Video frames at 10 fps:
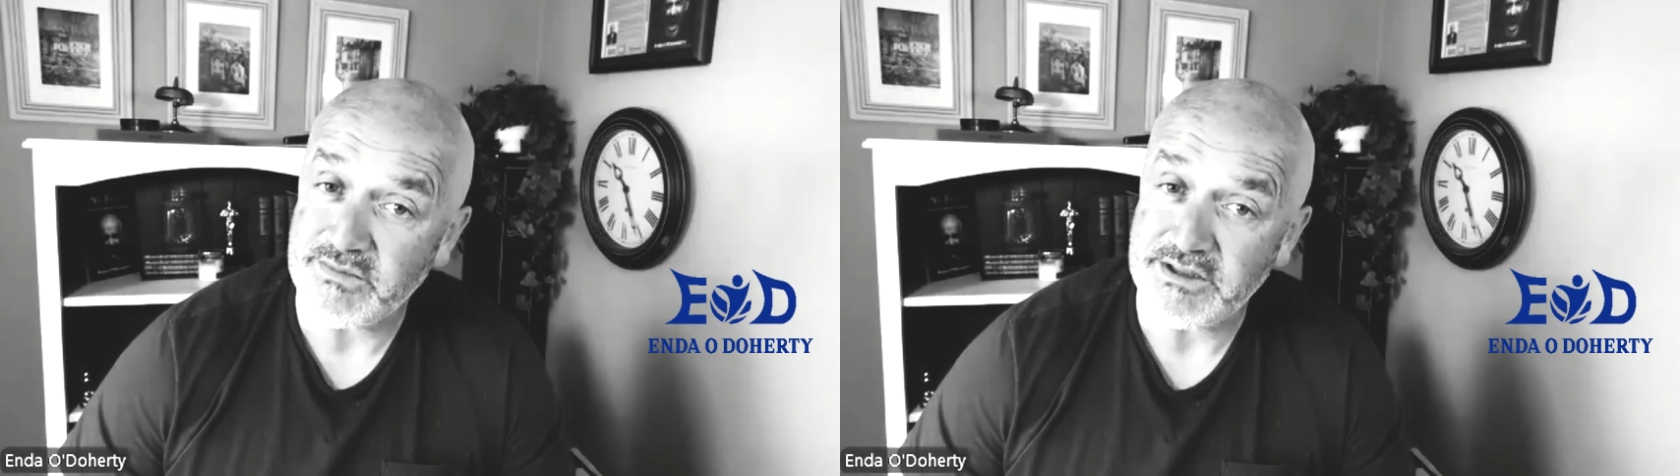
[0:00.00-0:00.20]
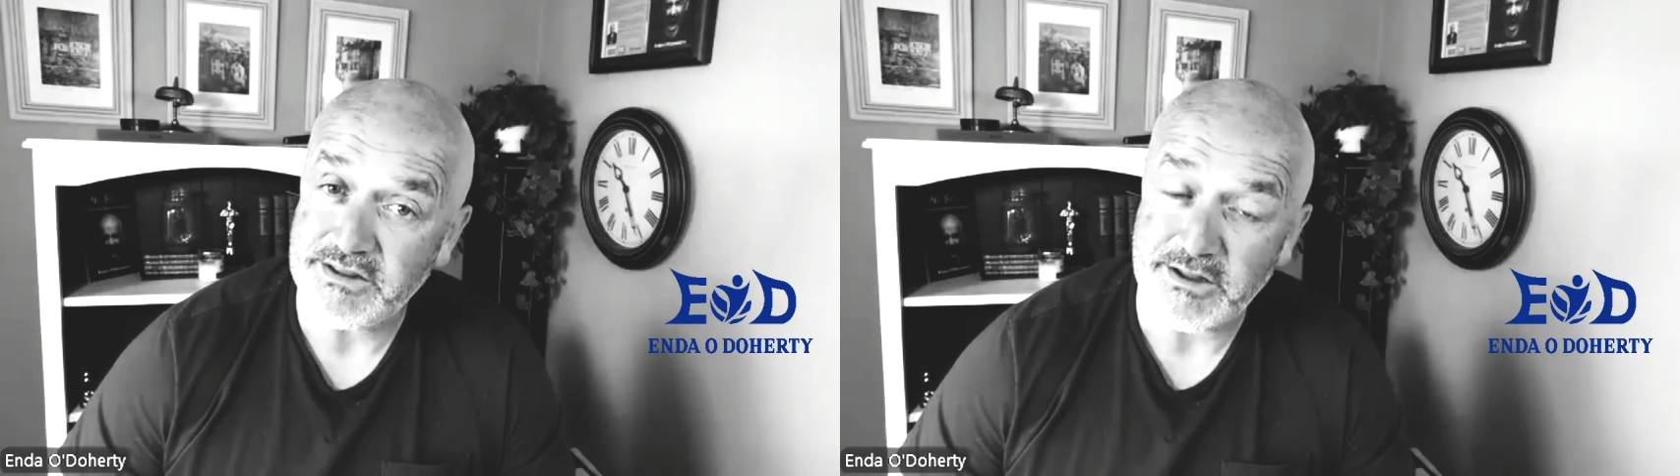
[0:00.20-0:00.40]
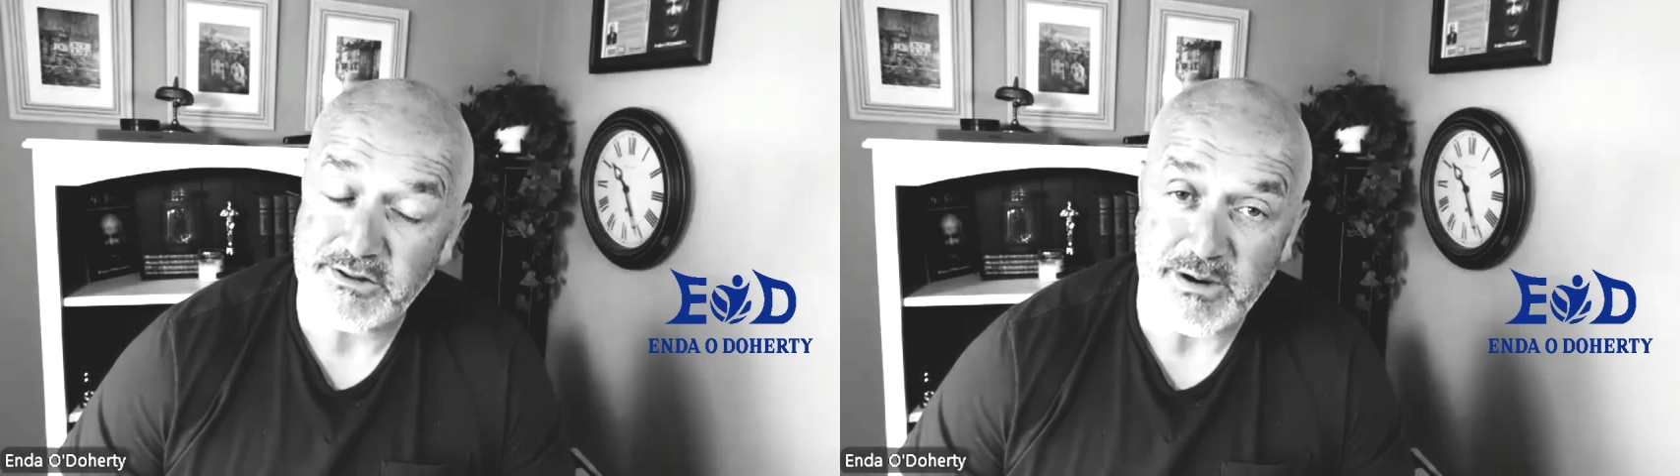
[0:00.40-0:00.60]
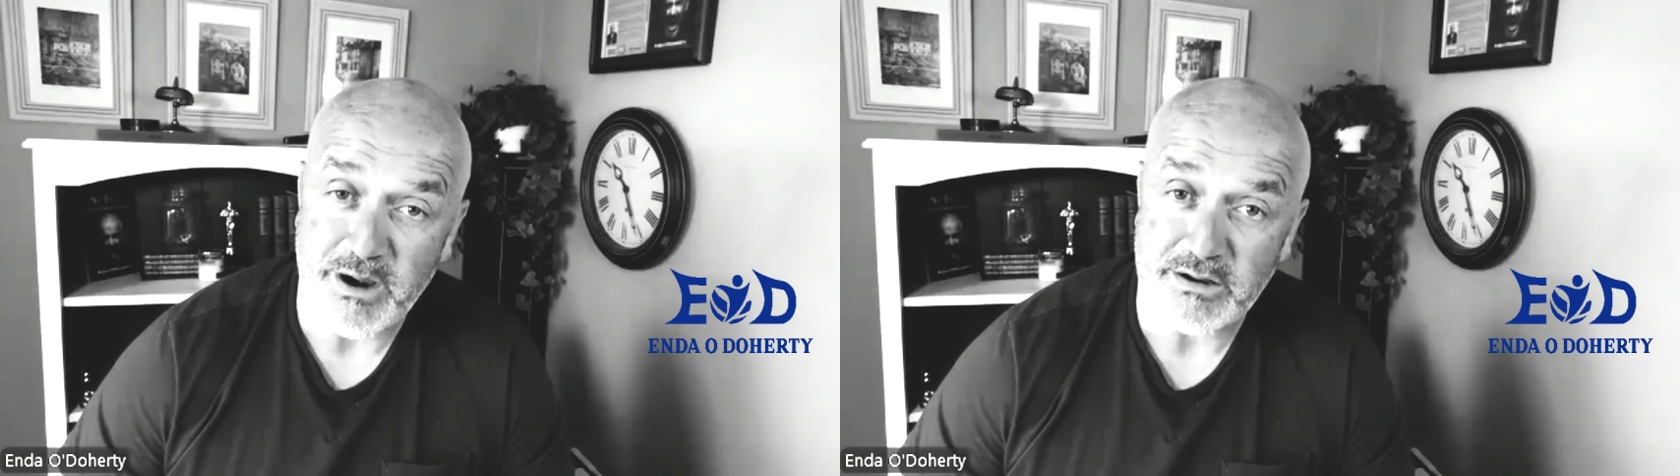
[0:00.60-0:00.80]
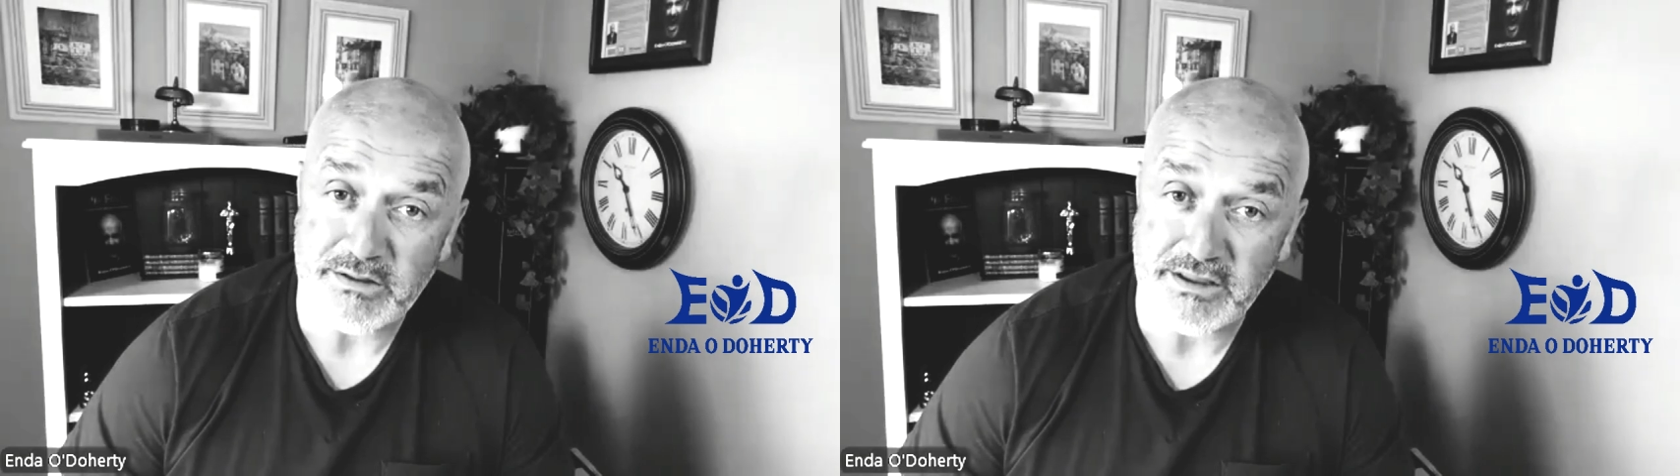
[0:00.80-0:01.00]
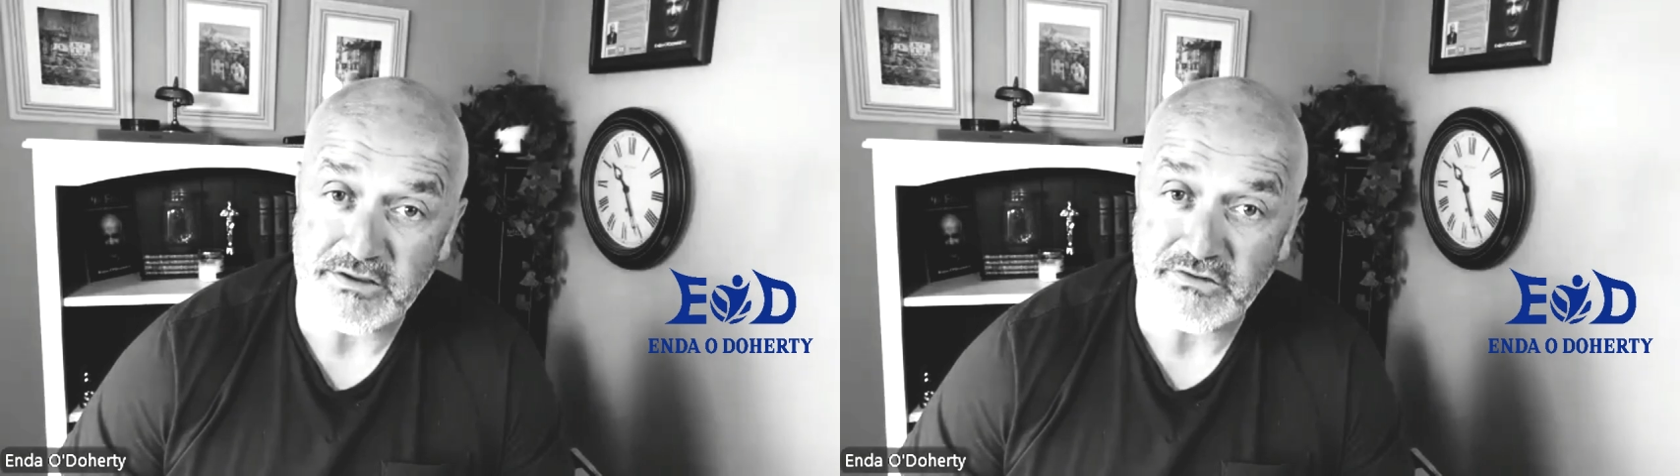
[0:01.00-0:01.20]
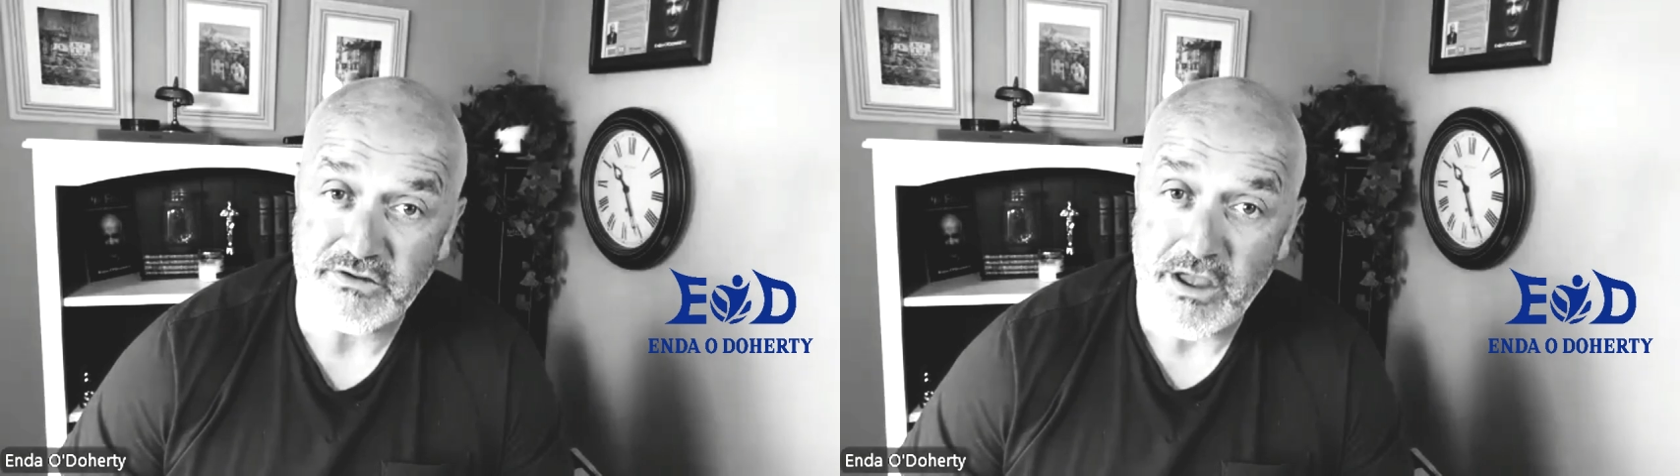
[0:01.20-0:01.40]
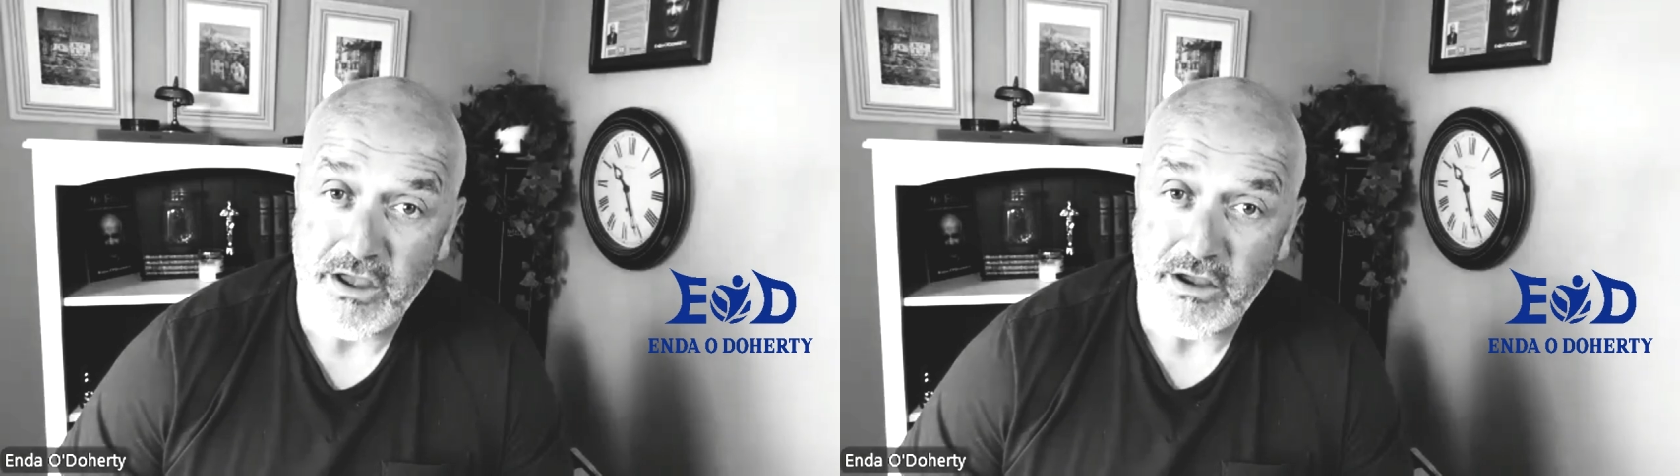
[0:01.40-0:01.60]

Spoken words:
me that there are things